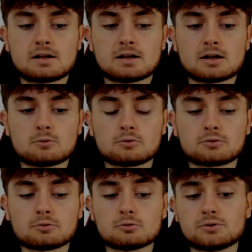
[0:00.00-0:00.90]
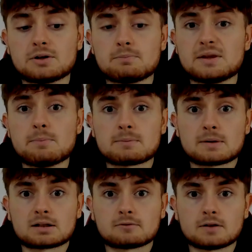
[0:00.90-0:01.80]
or the
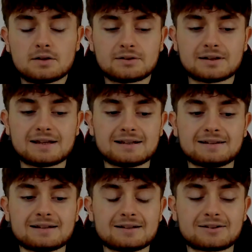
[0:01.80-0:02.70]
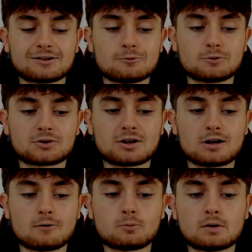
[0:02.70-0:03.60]
big fights, and so we'll
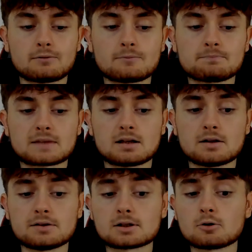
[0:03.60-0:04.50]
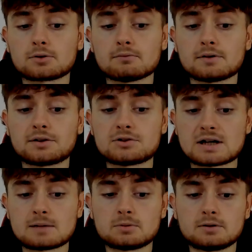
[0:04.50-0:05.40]
start off with Nicholson versus
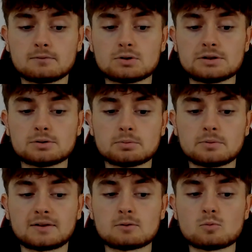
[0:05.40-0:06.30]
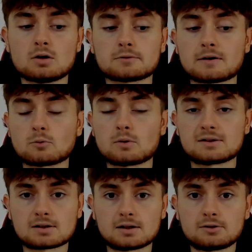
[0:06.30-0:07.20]
Chapman for the WBC World
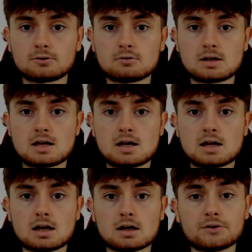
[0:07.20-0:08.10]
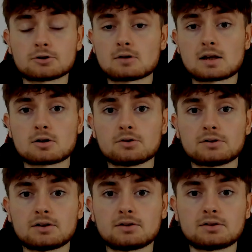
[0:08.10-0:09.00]
Featherweight title. It's a great
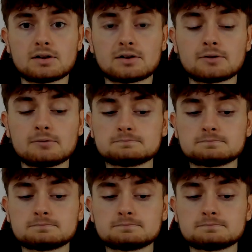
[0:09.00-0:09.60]
contest. It's